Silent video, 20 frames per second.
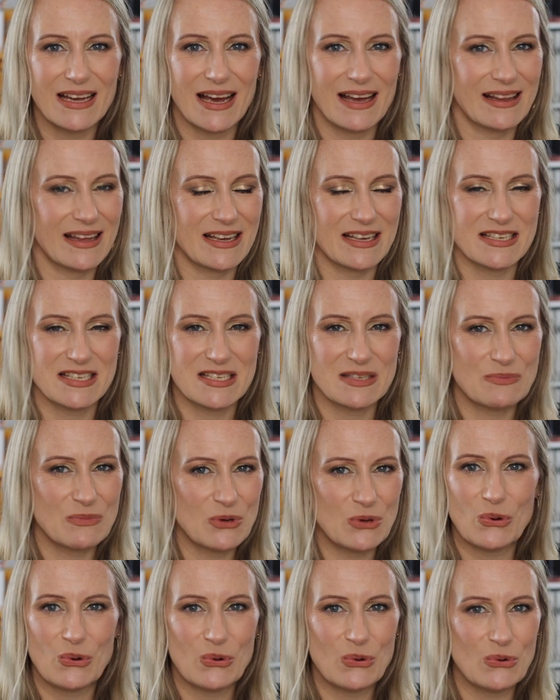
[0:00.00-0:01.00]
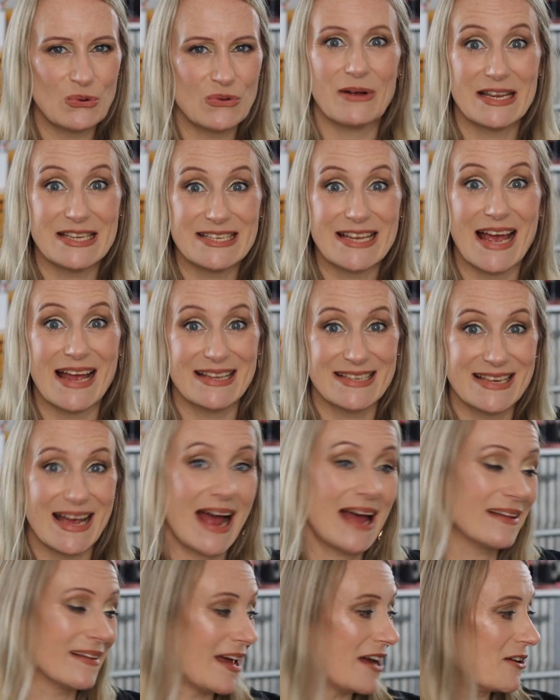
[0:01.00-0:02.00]
I like a smooth, intense
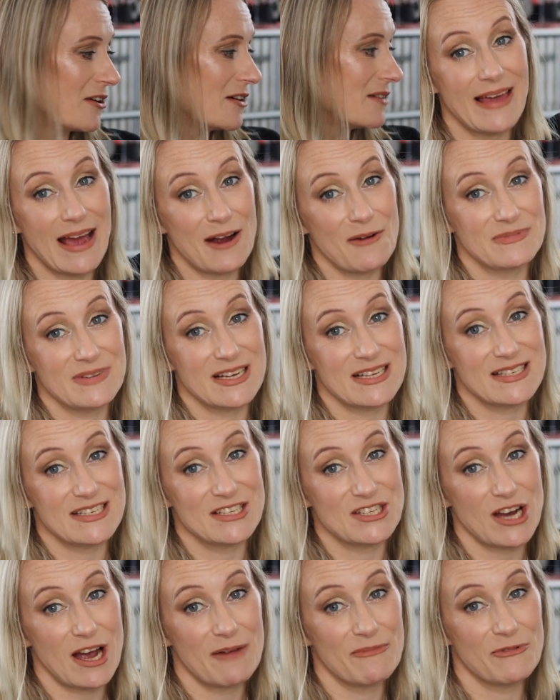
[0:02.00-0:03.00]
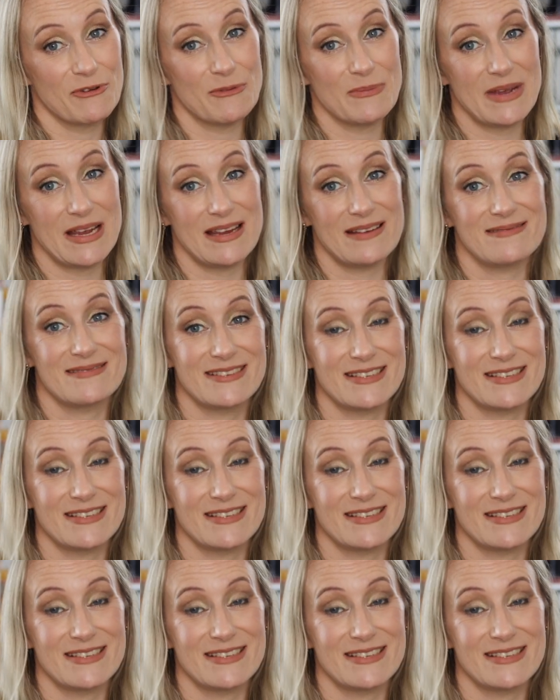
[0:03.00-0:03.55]
highlighter that does the job for me.